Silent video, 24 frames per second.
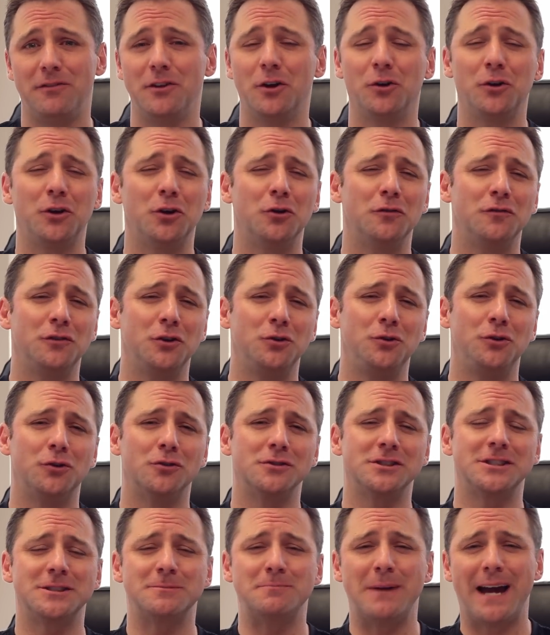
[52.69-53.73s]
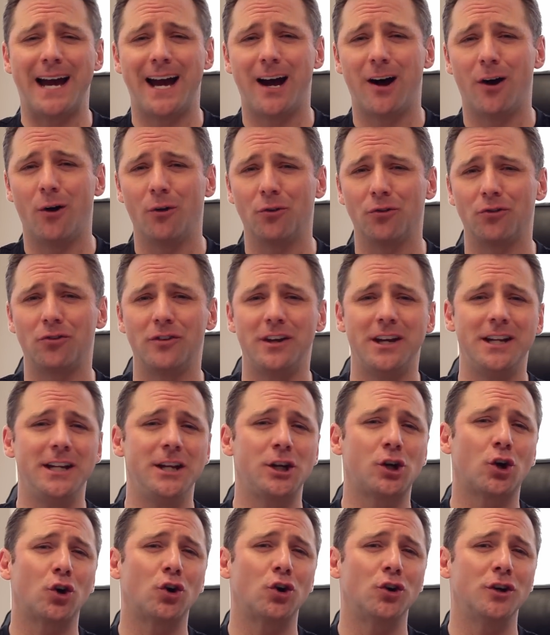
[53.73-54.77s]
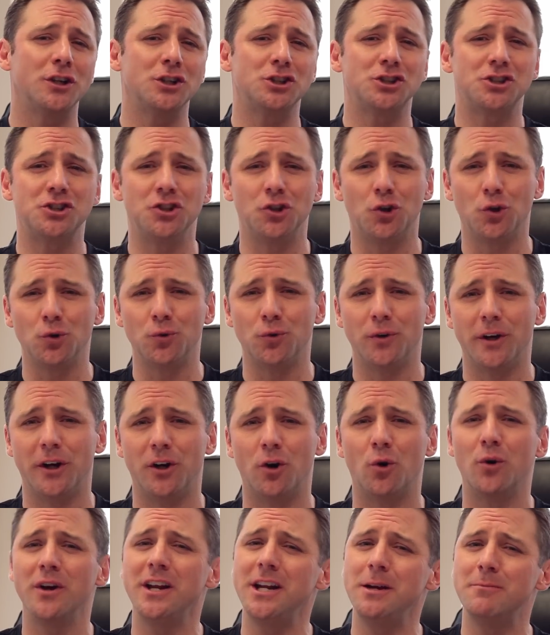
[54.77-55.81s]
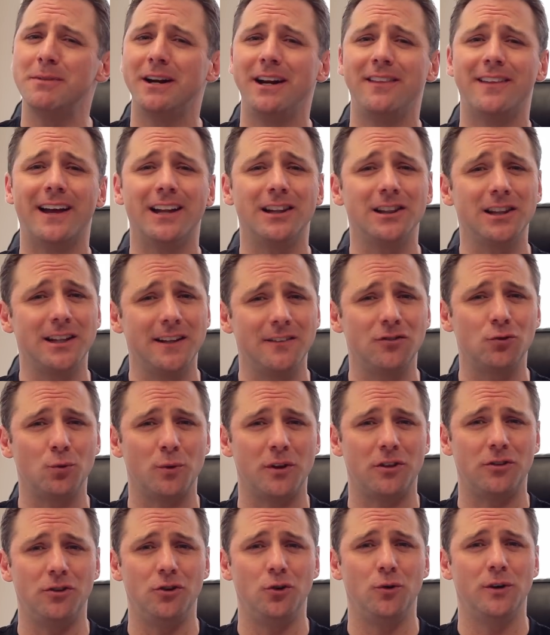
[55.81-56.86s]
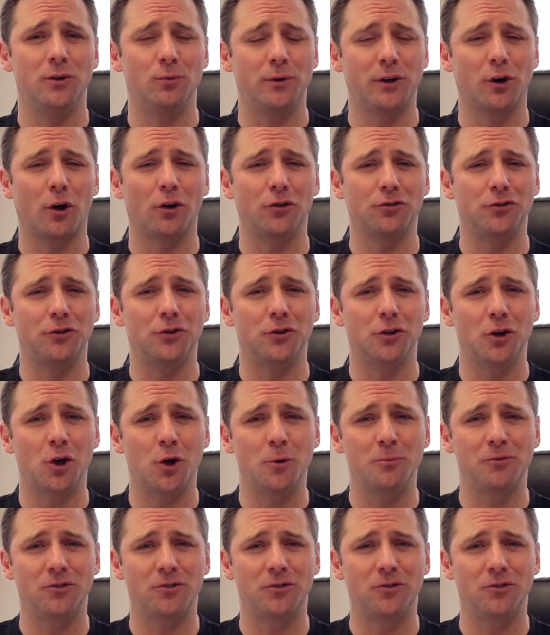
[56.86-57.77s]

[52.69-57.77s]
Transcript: They'll interview your spouse, any current children, or anybody that lives with you in regards to your home